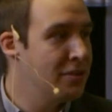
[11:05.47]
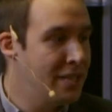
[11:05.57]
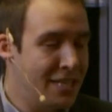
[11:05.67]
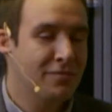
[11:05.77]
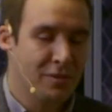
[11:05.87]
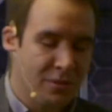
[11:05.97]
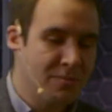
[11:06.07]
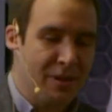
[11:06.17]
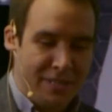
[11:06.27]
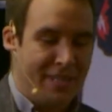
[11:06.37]
Yes, for the
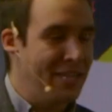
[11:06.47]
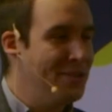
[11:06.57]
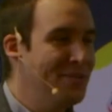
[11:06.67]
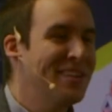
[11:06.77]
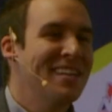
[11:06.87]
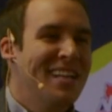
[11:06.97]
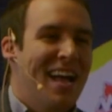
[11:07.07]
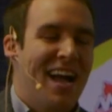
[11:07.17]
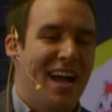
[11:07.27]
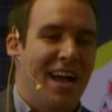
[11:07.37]
most part. Thank you.
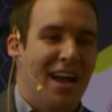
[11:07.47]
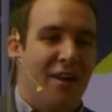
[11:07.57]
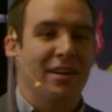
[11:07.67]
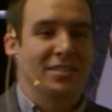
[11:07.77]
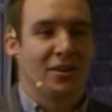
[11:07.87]
All right.